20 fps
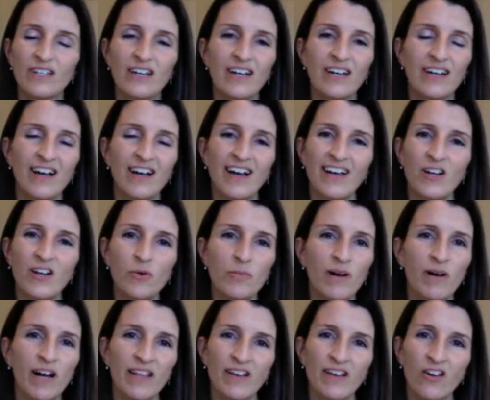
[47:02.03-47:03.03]
I don't
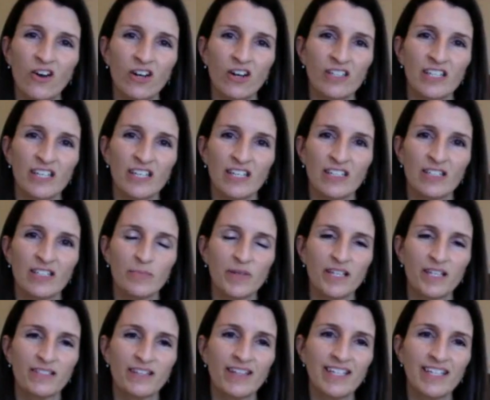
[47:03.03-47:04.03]
buy the card kits,
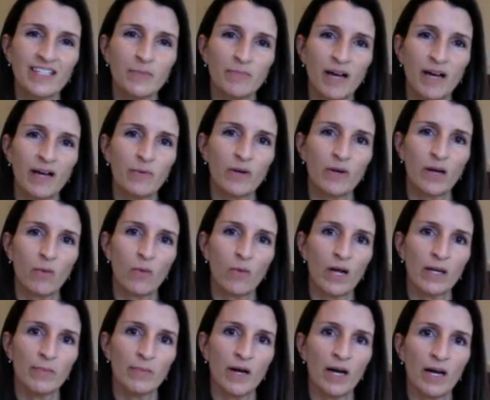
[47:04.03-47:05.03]
because I like to buy what I
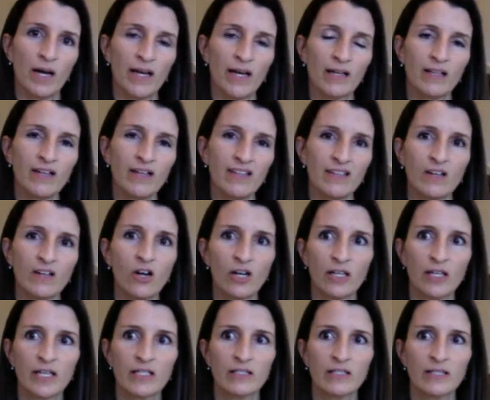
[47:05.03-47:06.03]
want to buy. And a lot of the card
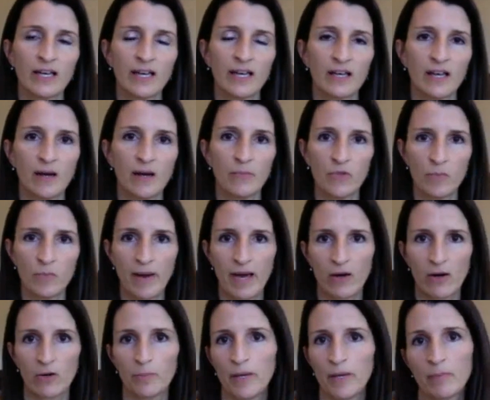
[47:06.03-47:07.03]
kits come with
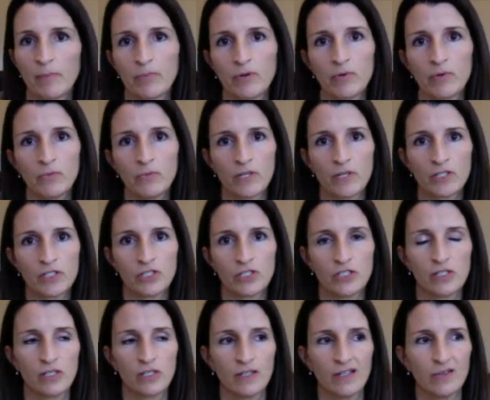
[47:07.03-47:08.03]
pattern paper, which
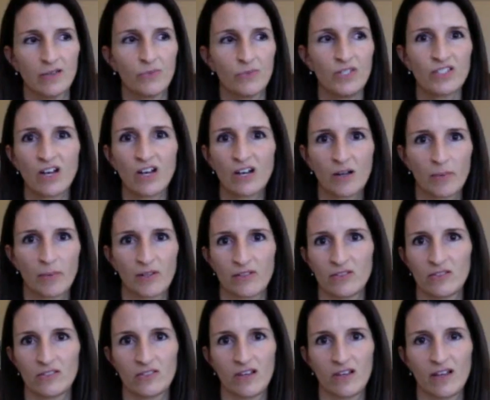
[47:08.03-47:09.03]
we talk about
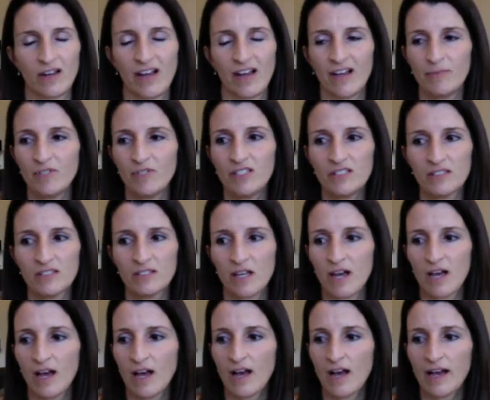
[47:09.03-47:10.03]
this a lot. I
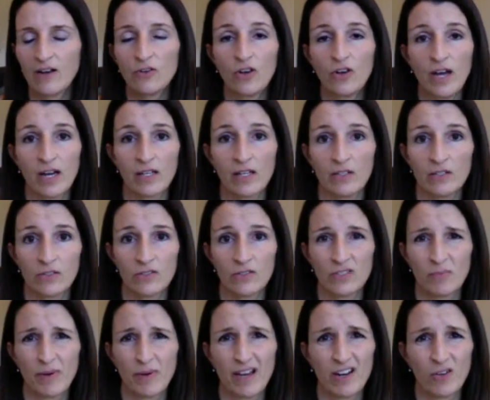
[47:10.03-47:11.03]
don't know how to use
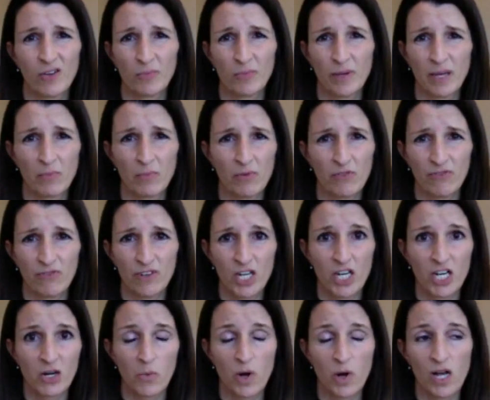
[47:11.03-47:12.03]
the pattern paper
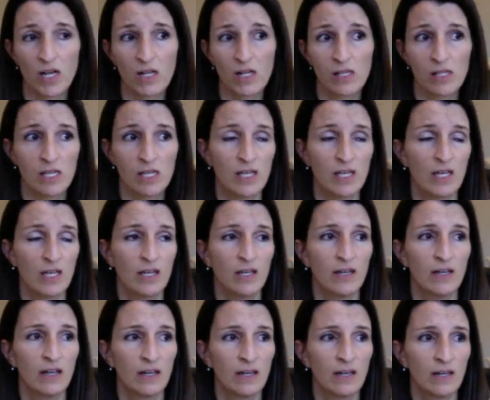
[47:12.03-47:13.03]
very well.
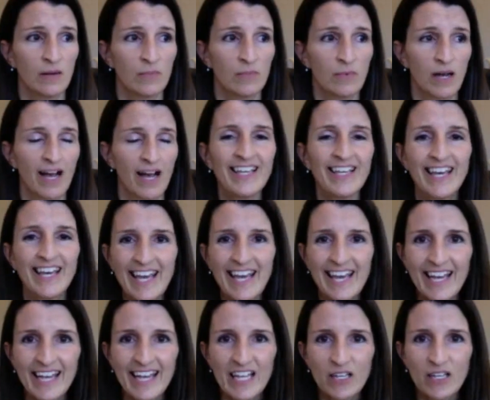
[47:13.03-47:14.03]
I
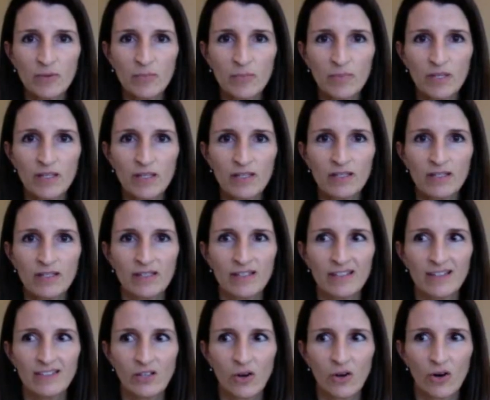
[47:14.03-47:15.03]
can, but
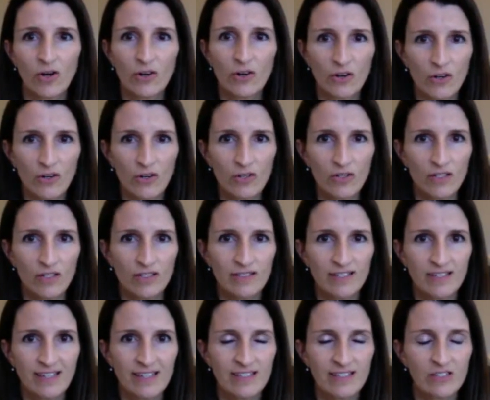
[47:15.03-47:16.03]
it's harder. It's
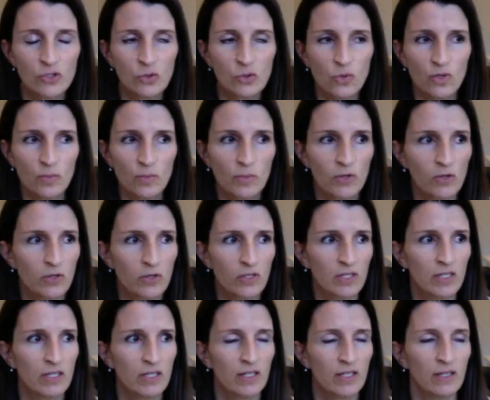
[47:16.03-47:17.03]
not as enjoyable.
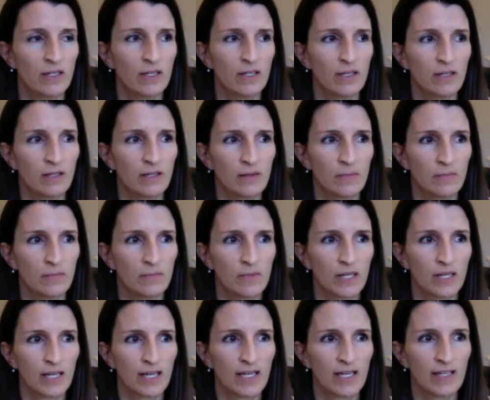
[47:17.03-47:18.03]
And
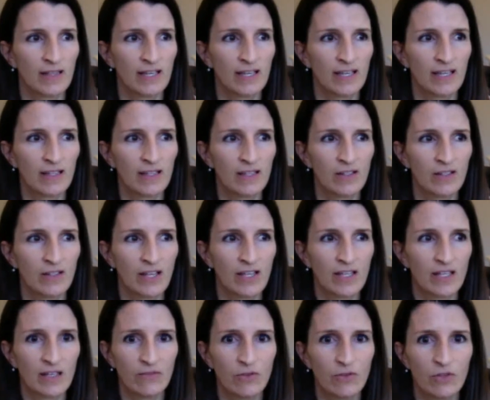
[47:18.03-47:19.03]
then they
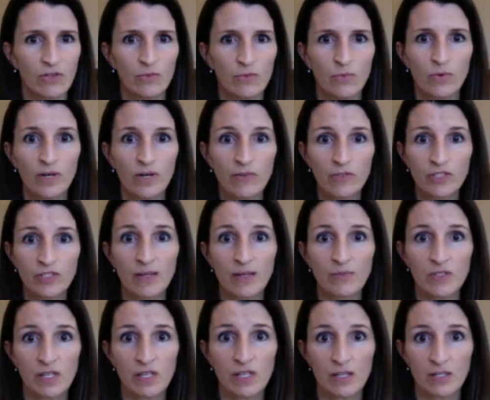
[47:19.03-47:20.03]
give you the whatever
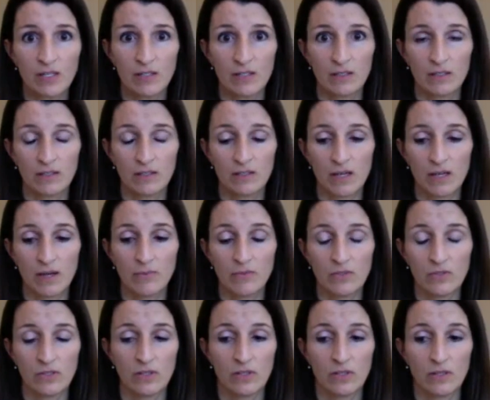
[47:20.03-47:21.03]
stamp set comes
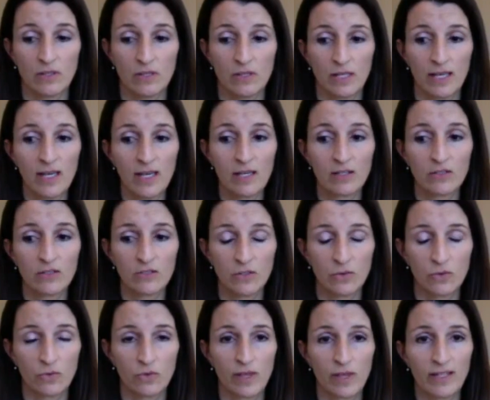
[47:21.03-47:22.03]
in the kit.
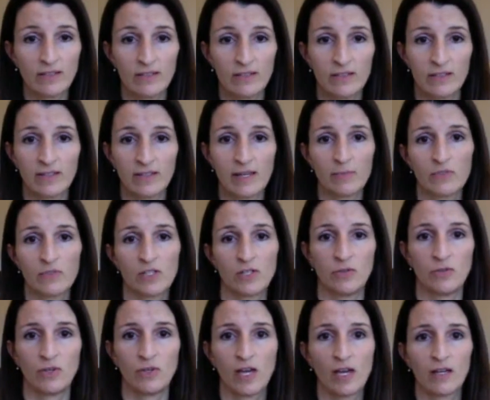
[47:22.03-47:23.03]
So that's the stamps that you
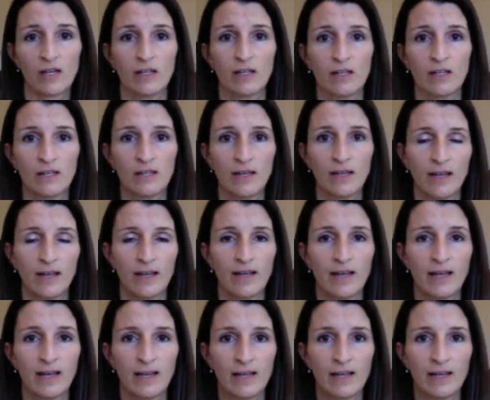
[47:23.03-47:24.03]
get.
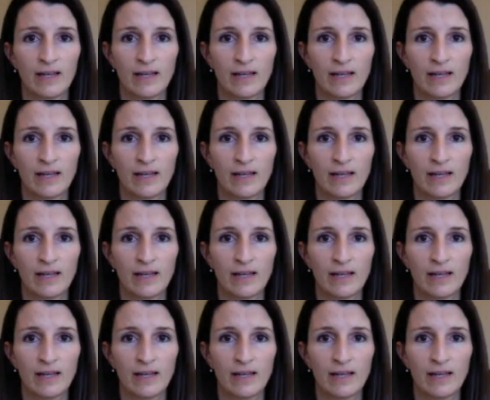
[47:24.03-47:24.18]
And